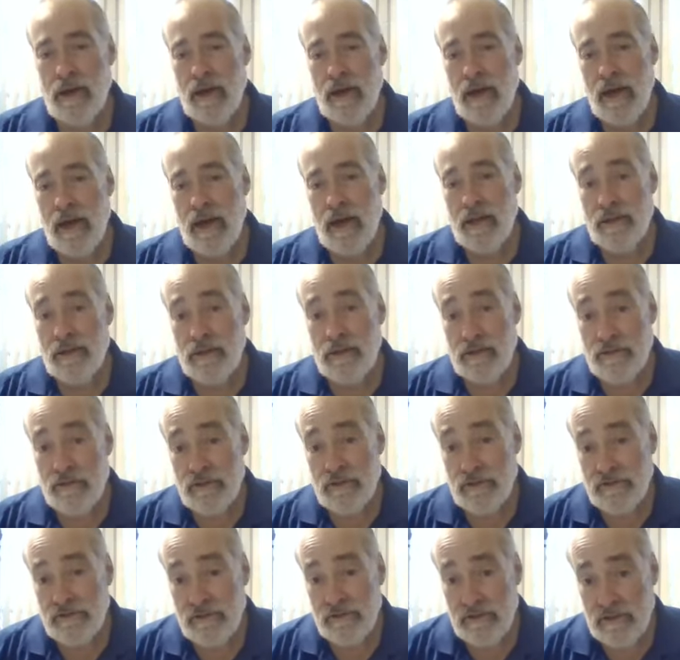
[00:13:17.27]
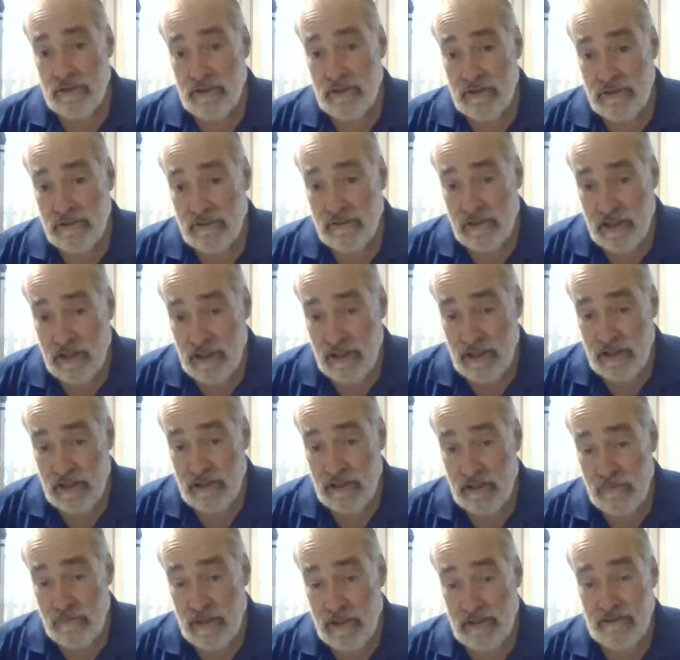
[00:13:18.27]
And this this lady
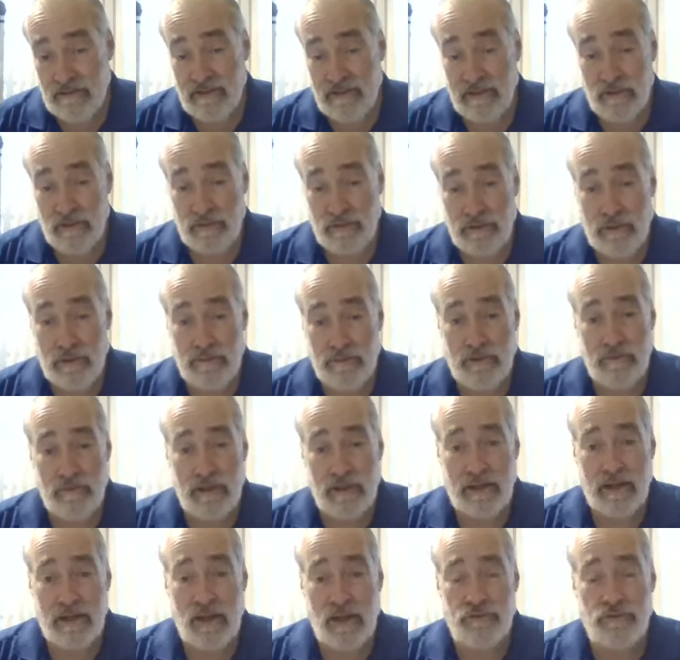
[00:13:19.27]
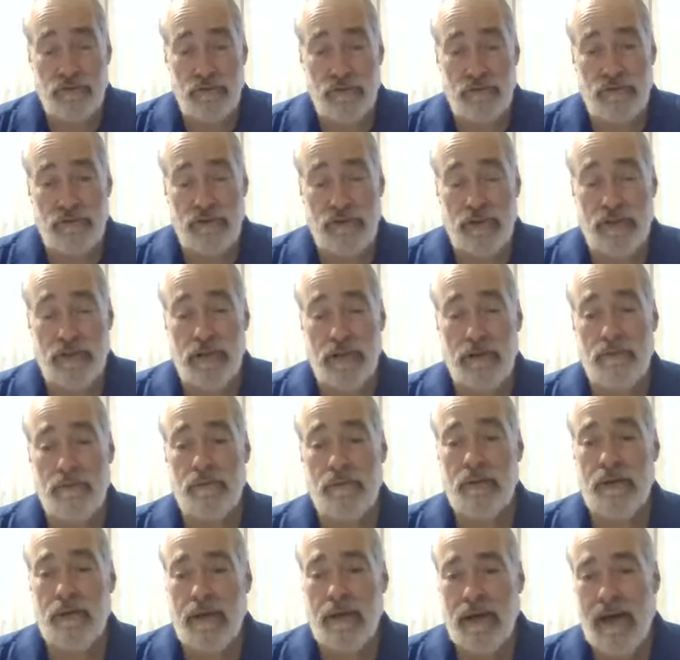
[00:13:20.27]
that basically was coming to my classes on Sunday
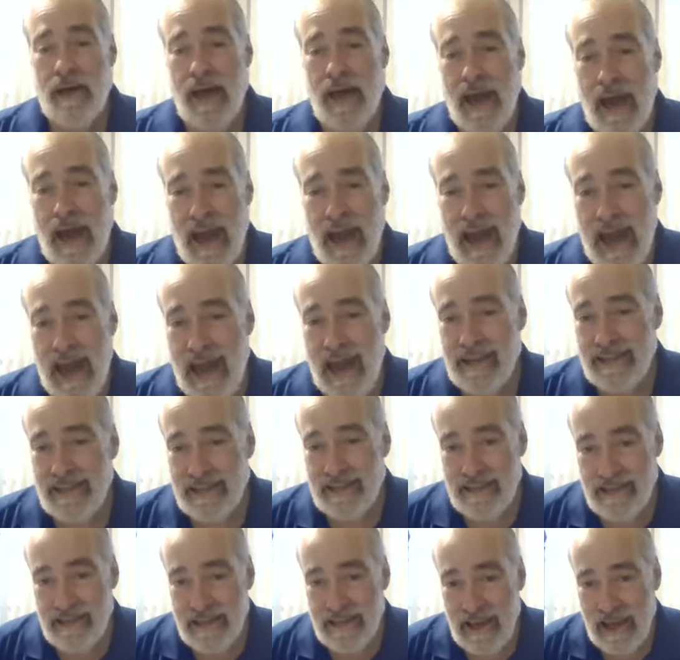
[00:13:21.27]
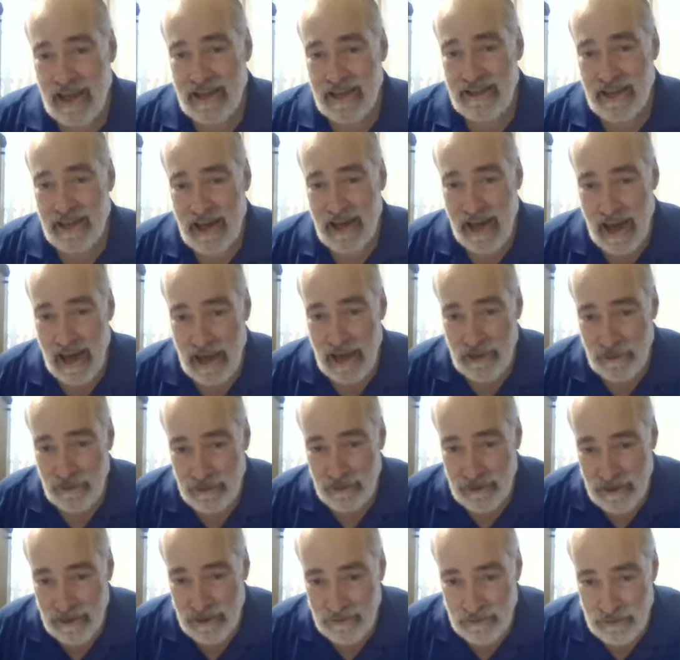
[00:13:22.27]
had that idol
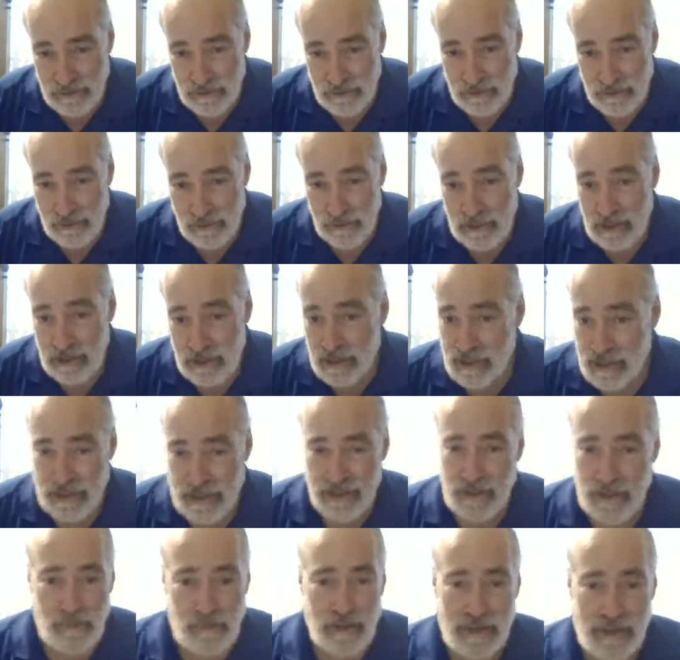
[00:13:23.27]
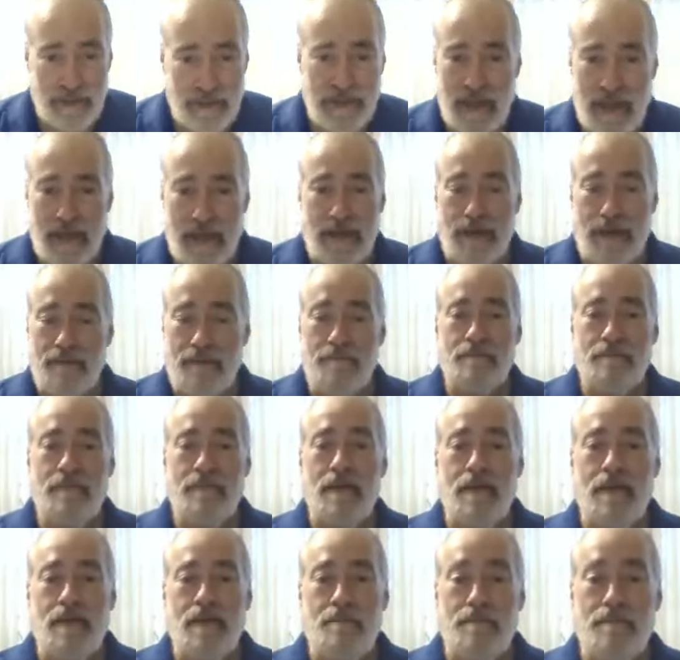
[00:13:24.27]
given to her. She didn't want to take it
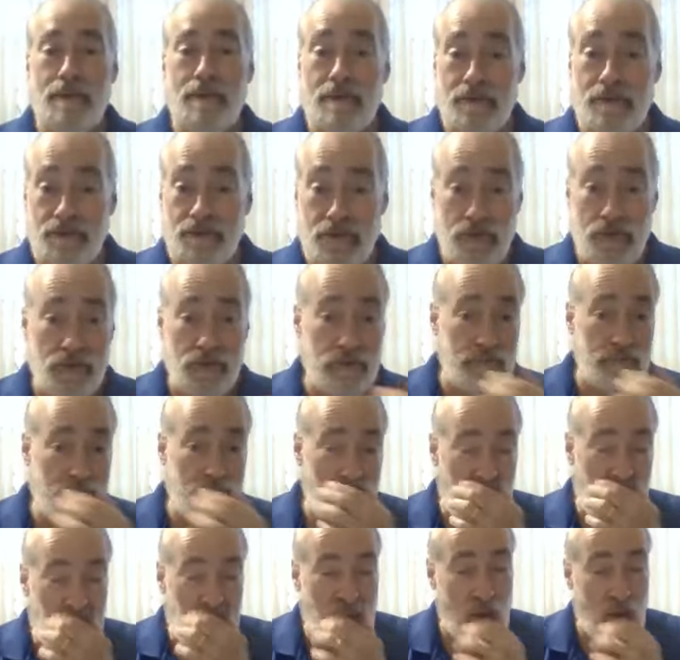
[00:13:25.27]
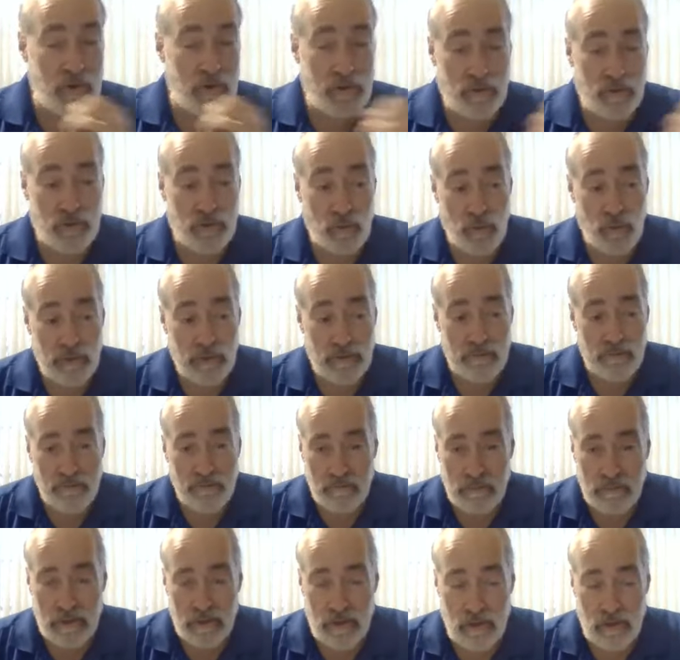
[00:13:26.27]
because she had finally understood what
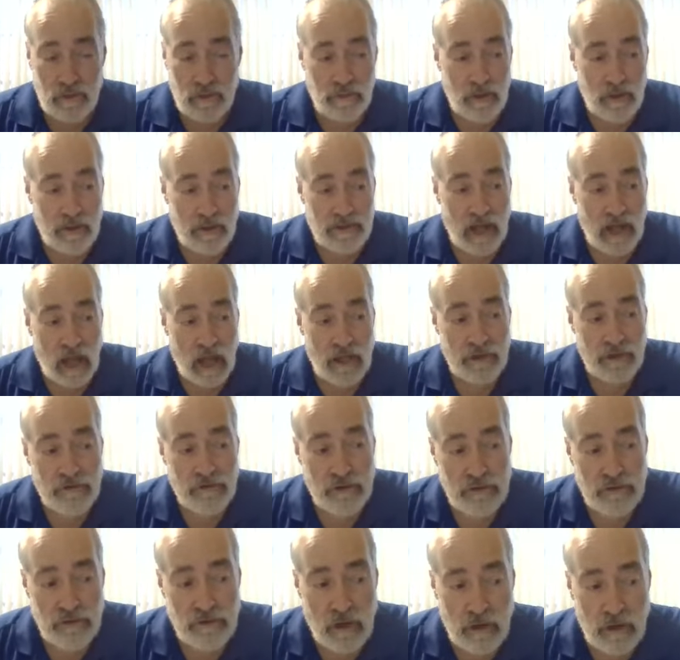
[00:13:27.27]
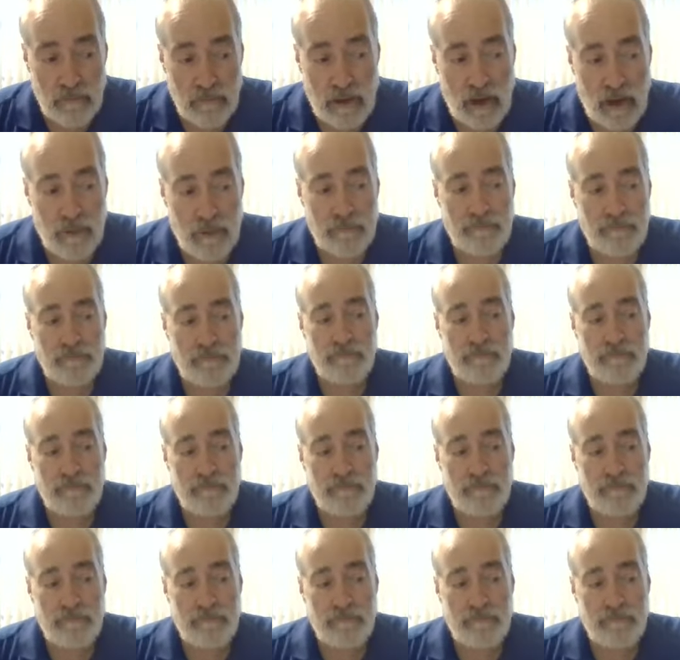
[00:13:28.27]
you know idolatry is all about